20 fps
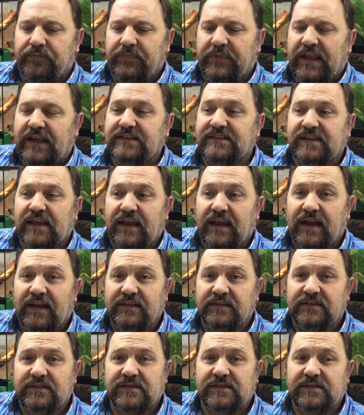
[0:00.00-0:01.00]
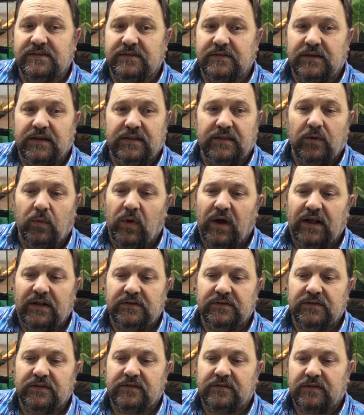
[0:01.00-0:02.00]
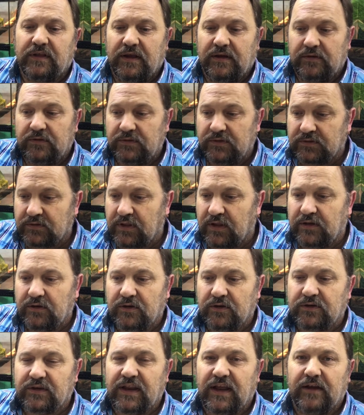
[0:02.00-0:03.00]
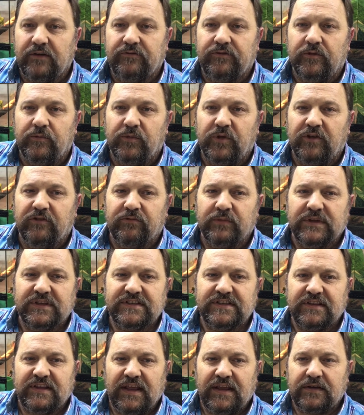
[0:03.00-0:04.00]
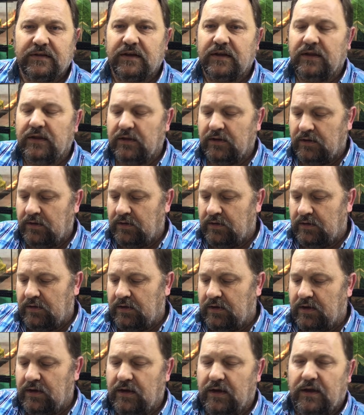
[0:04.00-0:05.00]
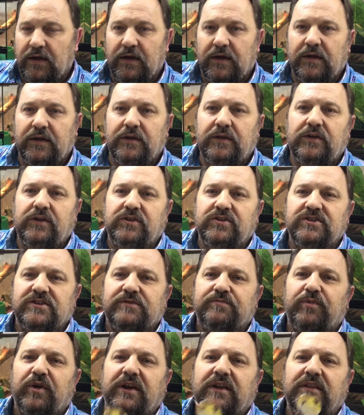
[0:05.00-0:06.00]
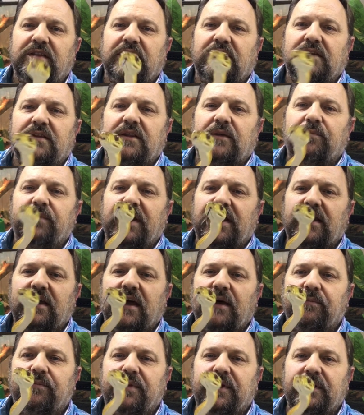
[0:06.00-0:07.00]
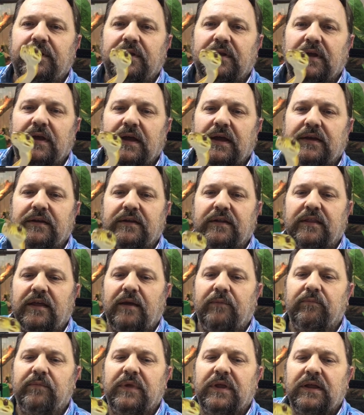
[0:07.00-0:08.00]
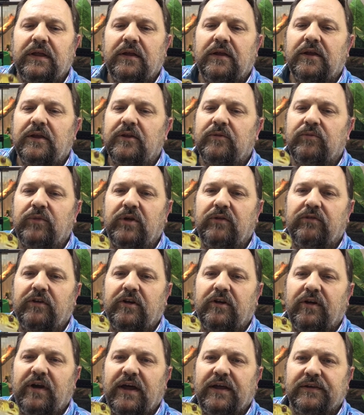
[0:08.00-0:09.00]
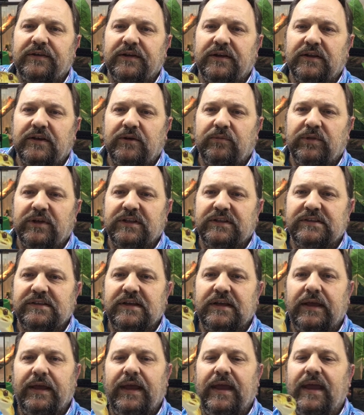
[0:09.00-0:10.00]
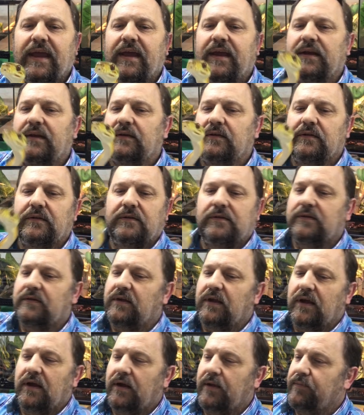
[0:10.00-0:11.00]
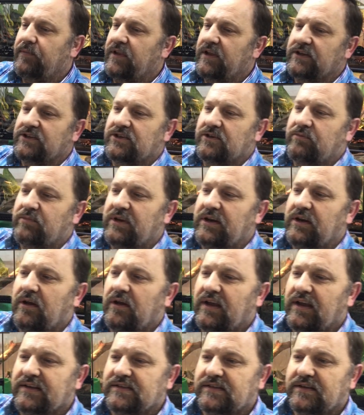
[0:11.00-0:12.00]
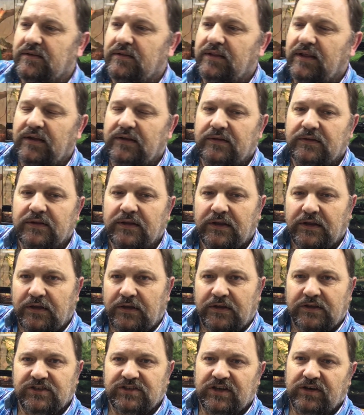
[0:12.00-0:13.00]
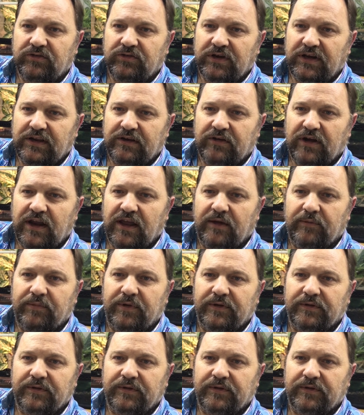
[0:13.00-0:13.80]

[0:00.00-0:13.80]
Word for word: as they hunt in the wild, they'll look down for movement and that. You just bring the pink up under them, move it around a little bit, and yeah, there should be no hassle. They'll generally grab,